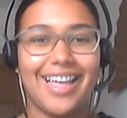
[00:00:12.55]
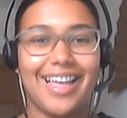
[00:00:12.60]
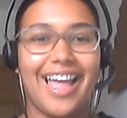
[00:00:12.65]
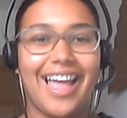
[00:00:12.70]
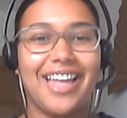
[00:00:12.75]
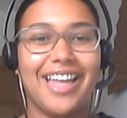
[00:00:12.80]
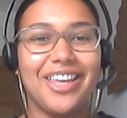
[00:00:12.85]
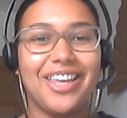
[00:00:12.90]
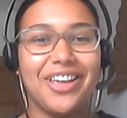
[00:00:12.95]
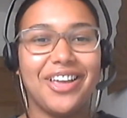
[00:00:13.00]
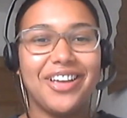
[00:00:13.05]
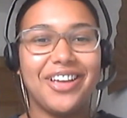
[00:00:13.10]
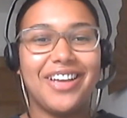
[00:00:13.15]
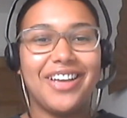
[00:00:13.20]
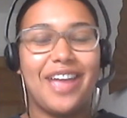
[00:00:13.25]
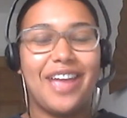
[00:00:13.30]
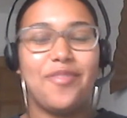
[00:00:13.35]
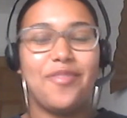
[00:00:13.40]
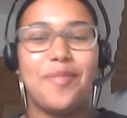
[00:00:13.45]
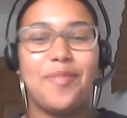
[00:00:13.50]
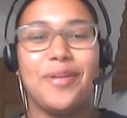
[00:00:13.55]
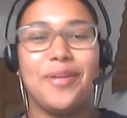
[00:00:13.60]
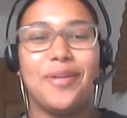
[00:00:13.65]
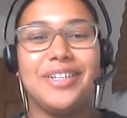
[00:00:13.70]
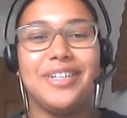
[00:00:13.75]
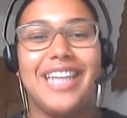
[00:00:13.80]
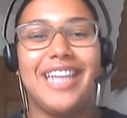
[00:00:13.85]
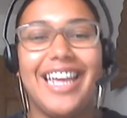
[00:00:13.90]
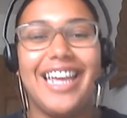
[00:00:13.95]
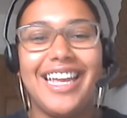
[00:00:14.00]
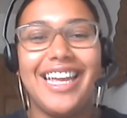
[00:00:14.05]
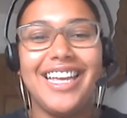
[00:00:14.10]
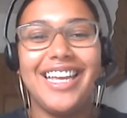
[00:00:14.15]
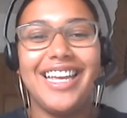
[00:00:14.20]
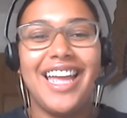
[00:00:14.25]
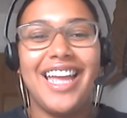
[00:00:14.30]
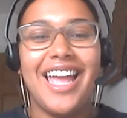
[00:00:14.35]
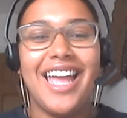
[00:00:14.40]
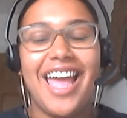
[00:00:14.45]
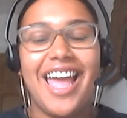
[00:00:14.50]
Hello,
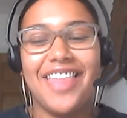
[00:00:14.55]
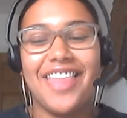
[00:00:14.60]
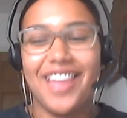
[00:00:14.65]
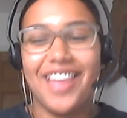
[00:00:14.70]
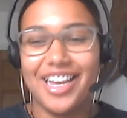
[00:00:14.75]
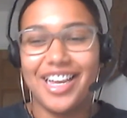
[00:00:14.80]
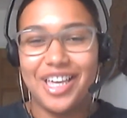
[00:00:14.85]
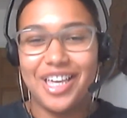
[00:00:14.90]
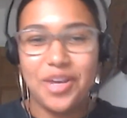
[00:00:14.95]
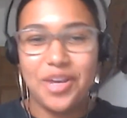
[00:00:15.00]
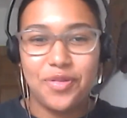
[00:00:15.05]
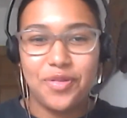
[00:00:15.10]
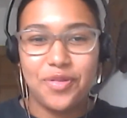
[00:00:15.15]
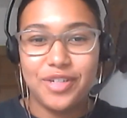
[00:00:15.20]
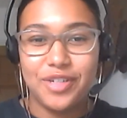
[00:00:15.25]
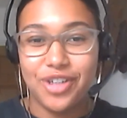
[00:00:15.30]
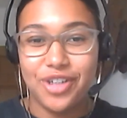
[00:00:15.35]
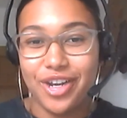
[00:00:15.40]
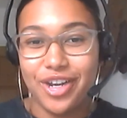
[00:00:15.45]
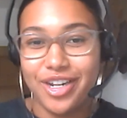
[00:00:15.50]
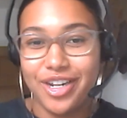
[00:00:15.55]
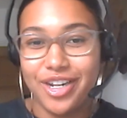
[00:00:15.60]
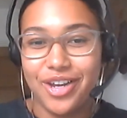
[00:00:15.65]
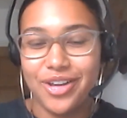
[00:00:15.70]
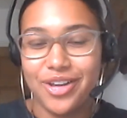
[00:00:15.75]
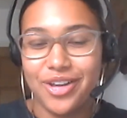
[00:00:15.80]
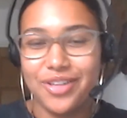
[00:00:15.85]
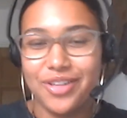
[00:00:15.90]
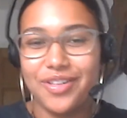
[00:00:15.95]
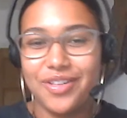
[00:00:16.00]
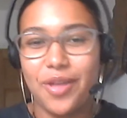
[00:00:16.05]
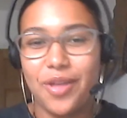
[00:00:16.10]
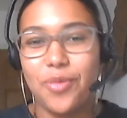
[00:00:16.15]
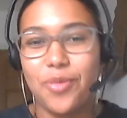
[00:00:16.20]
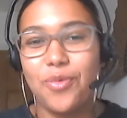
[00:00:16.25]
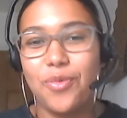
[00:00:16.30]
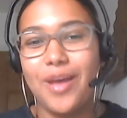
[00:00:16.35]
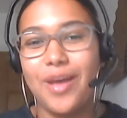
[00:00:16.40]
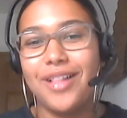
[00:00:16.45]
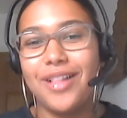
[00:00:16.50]
everybody. Thank you for joining us.
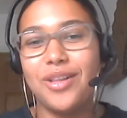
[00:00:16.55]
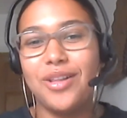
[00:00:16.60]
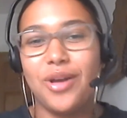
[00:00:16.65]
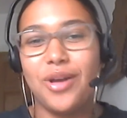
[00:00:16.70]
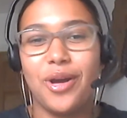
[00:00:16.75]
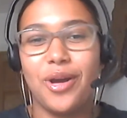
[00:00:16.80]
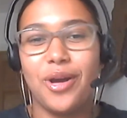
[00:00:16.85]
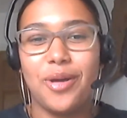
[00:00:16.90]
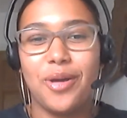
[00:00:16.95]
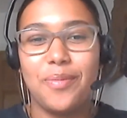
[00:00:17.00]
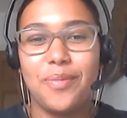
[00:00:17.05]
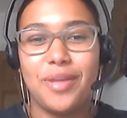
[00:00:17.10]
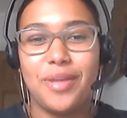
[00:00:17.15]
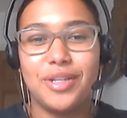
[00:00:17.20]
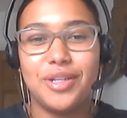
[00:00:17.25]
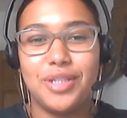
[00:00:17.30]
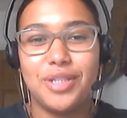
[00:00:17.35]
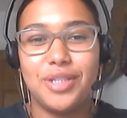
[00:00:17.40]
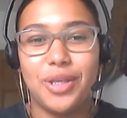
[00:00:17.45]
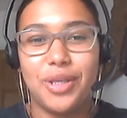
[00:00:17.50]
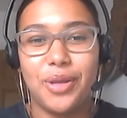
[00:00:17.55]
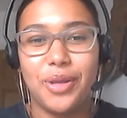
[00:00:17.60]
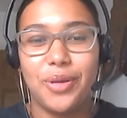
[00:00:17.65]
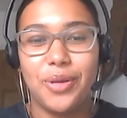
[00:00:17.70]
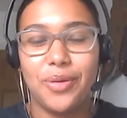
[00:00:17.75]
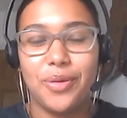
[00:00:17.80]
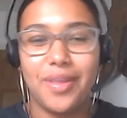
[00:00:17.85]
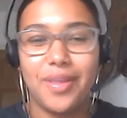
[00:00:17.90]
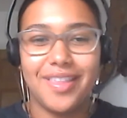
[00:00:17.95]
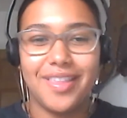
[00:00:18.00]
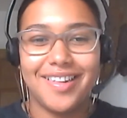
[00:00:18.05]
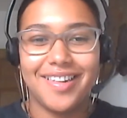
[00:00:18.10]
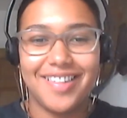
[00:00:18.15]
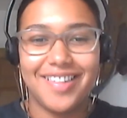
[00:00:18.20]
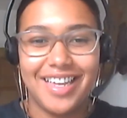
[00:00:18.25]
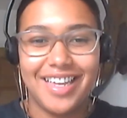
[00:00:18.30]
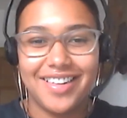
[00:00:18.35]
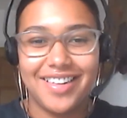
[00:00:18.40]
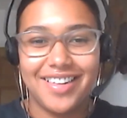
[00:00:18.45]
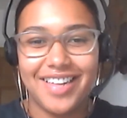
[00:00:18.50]
Welcome to the
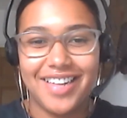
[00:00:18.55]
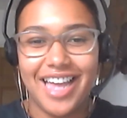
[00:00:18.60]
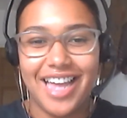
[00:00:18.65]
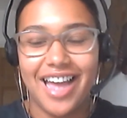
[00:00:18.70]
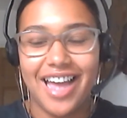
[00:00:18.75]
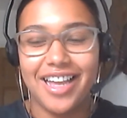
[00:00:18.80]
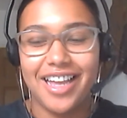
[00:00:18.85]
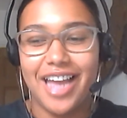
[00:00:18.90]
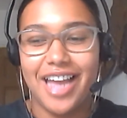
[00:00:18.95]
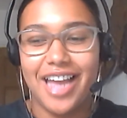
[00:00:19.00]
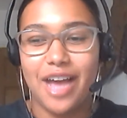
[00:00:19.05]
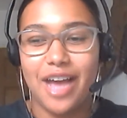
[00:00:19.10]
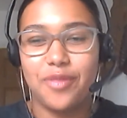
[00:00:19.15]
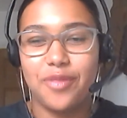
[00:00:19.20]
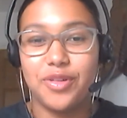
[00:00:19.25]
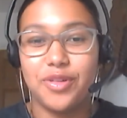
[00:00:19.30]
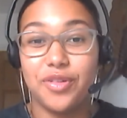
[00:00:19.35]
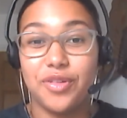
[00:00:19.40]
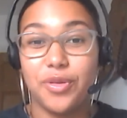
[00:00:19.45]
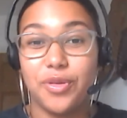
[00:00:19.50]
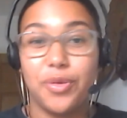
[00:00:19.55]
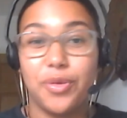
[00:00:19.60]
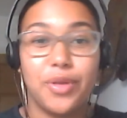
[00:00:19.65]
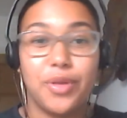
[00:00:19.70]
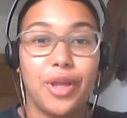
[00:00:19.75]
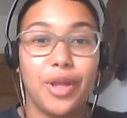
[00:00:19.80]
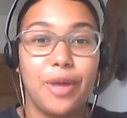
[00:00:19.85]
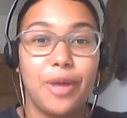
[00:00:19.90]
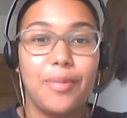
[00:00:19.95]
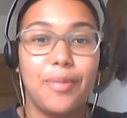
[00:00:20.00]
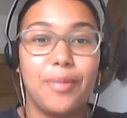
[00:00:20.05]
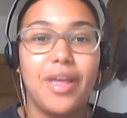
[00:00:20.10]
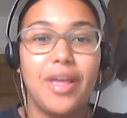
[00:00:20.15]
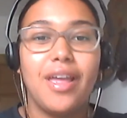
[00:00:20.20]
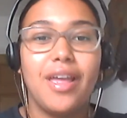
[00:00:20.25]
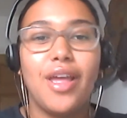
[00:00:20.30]
CCI After School Club.